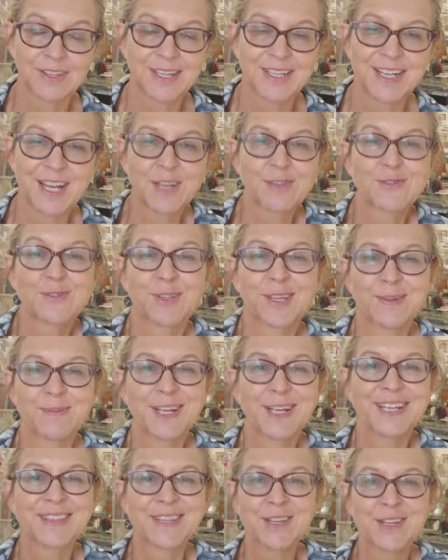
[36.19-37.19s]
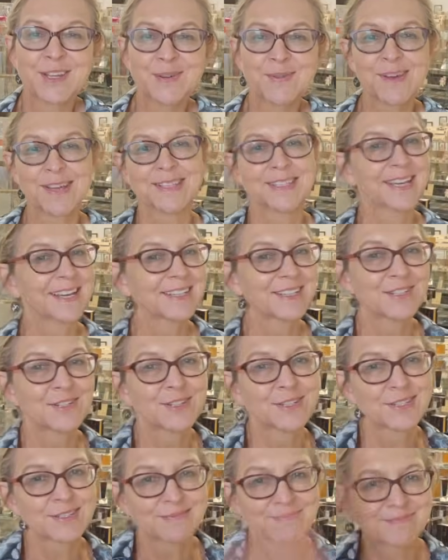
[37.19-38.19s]
Naturally, we in the US had to
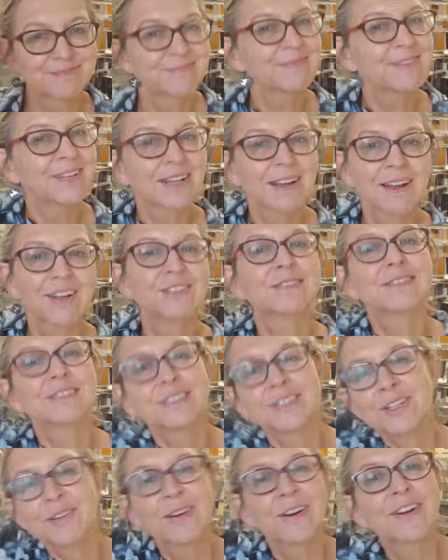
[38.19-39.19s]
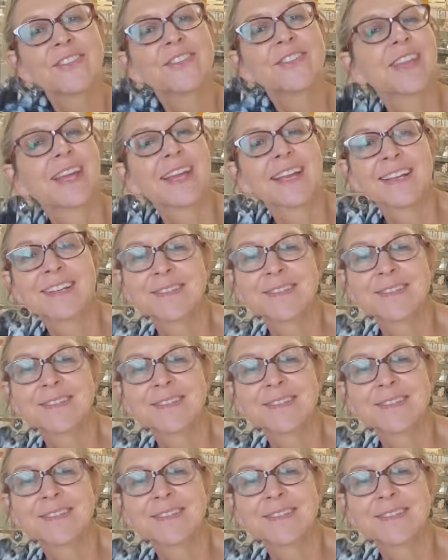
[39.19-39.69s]
just, do our own thing.